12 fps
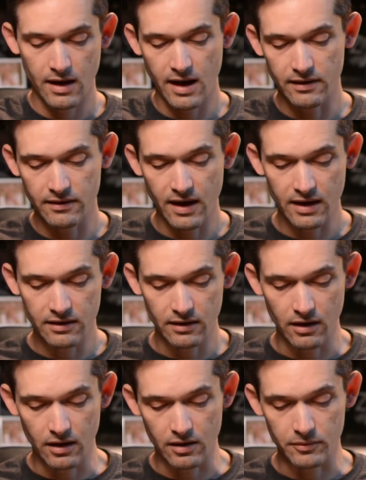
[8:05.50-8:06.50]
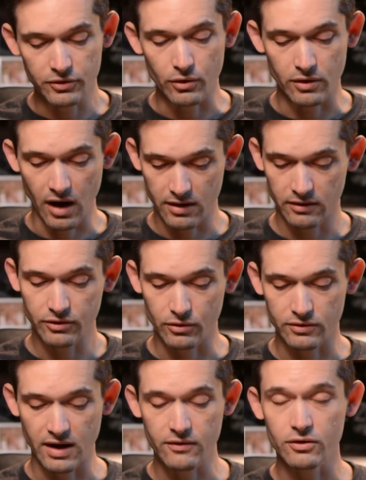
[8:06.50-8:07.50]
and then um, so God, so
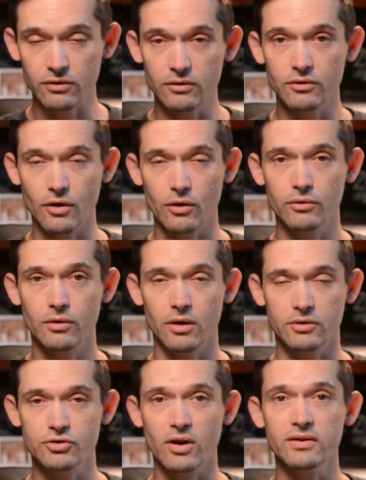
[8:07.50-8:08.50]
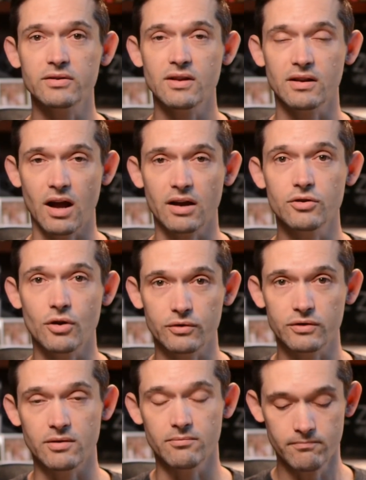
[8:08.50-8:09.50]
David know, uh, trusts that God knows
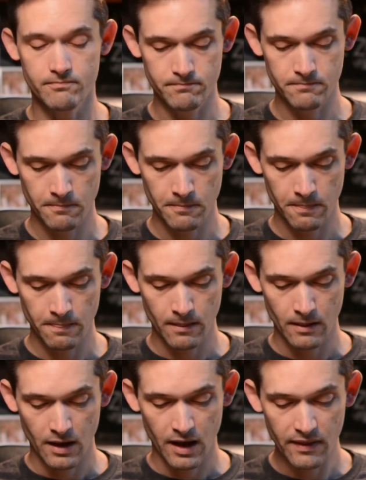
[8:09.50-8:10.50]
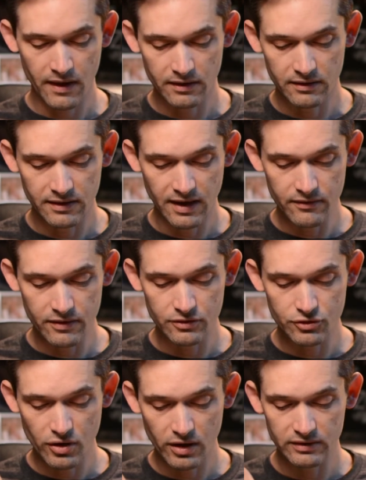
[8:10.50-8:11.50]
him, and then David
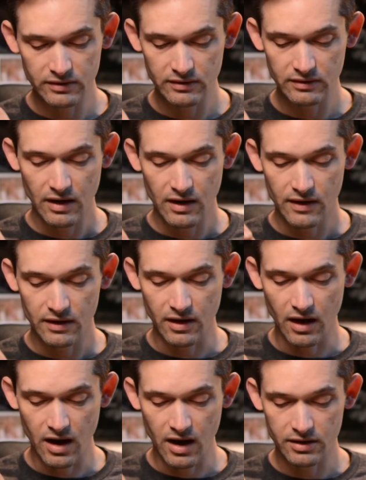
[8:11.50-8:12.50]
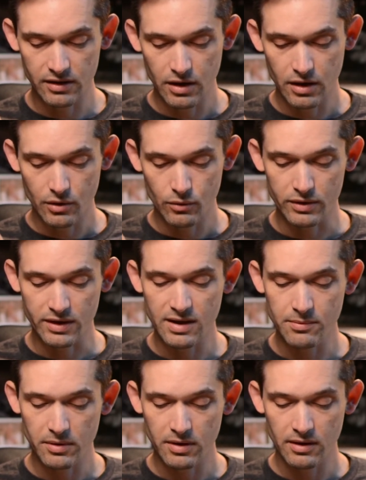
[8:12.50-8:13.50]
trusts that God will
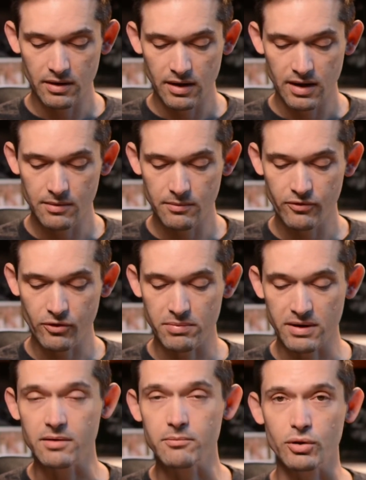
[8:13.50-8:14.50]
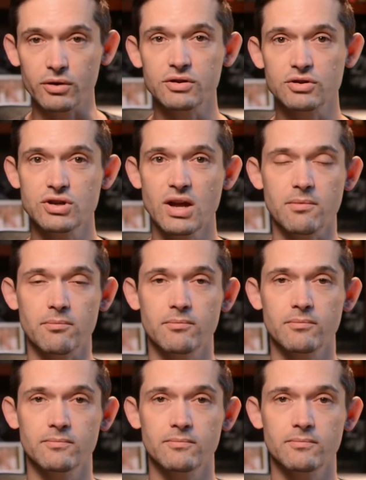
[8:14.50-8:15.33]
keep him from being put to shame.